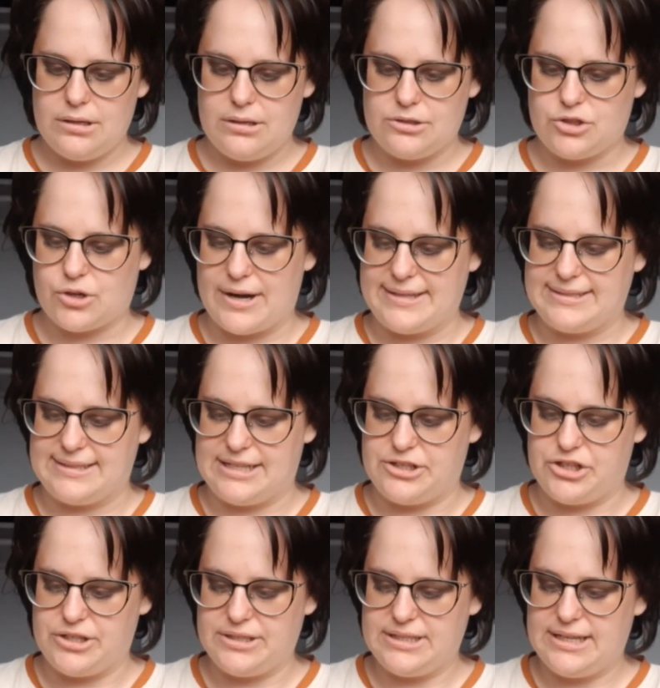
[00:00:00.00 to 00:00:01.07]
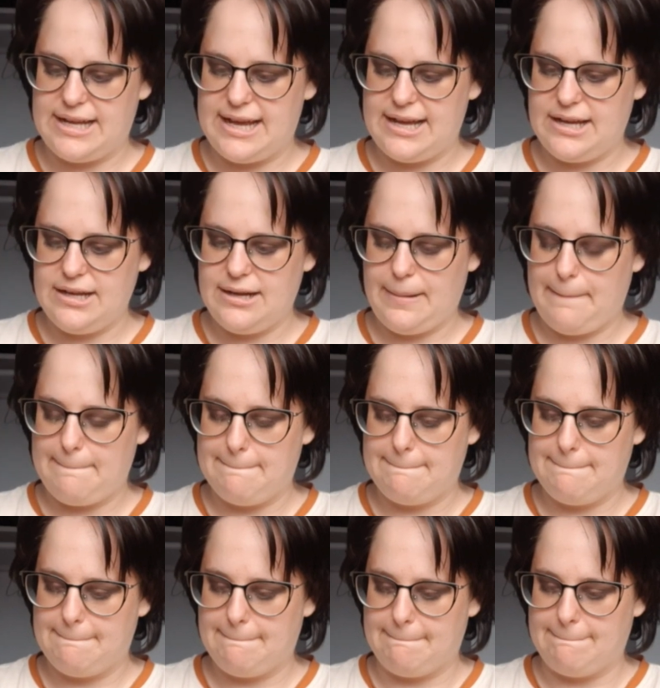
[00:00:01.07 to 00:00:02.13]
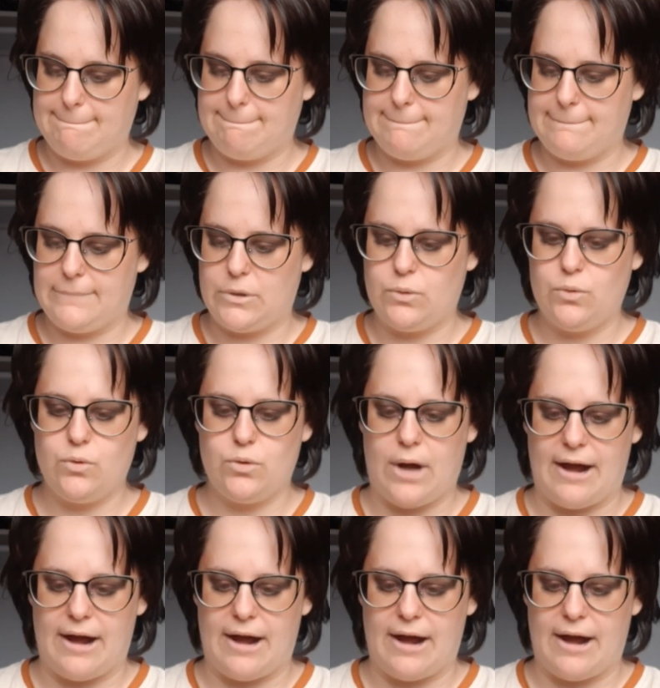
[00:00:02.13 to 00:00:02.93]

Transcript: transition today. Ooh,